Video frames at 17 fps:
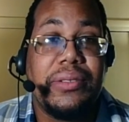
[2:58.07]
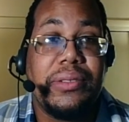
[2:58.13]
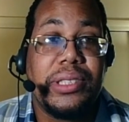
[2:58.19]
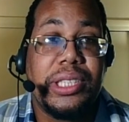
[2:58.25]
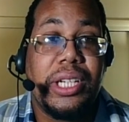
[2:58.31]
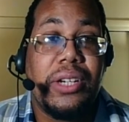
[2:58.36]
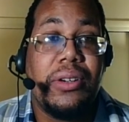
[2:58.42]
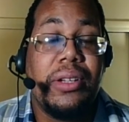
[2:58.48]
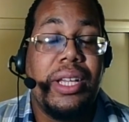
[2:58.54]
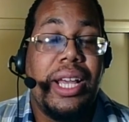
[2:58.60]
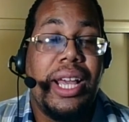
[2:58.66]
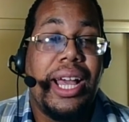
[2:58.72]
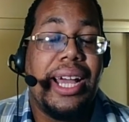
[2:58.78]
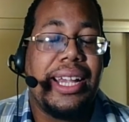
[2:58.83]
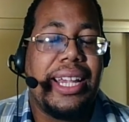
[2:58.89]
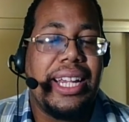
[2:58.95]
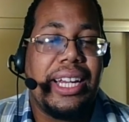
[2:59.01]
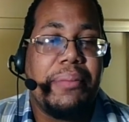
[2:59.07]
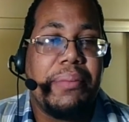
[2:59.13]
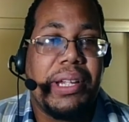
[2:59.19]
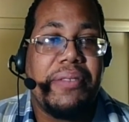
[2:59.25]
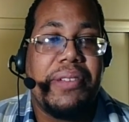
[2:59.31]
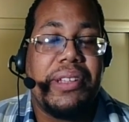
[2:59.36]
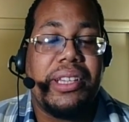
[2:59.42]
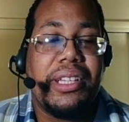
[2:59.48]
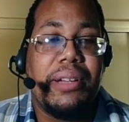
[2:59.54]
So, again, I'm going to give
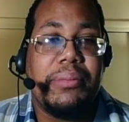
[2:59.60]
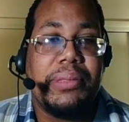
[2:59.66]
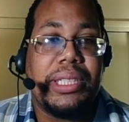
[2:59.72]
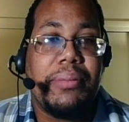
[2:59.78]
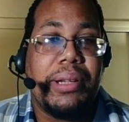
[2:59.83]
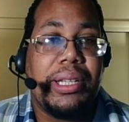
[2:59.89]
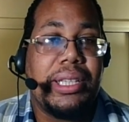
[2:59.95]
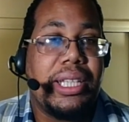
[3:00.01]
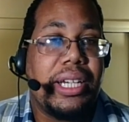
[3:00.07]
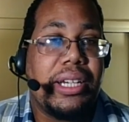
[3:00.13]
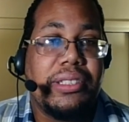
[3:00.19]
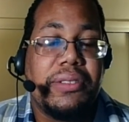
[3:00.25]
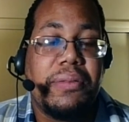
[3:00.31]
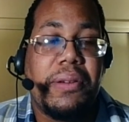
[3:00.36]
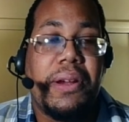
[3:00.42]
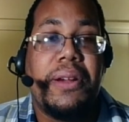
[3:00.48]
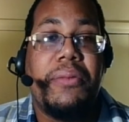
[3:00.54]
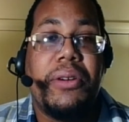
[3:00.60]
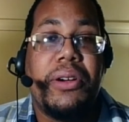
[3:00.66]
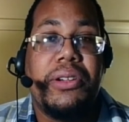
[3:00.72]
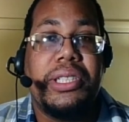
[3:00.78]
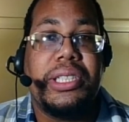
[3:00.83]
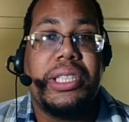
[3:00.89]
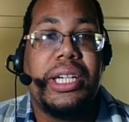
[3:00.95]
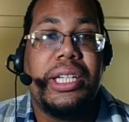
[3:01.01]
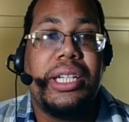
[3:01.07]
it a thumbs up. I think it's very well
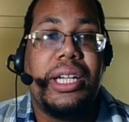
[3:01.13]
done.